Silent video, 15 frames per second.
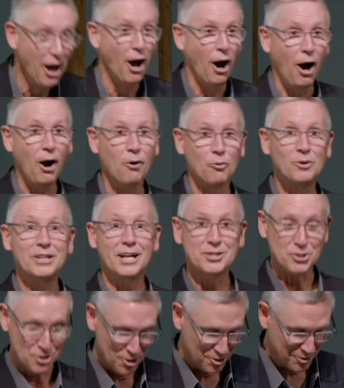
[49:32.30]
Oh, well, let's
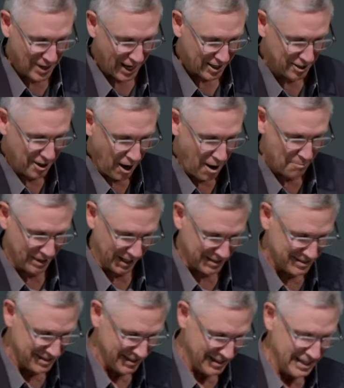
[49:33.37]
turn to
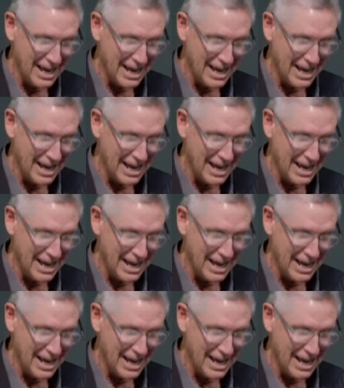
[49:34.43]
economics.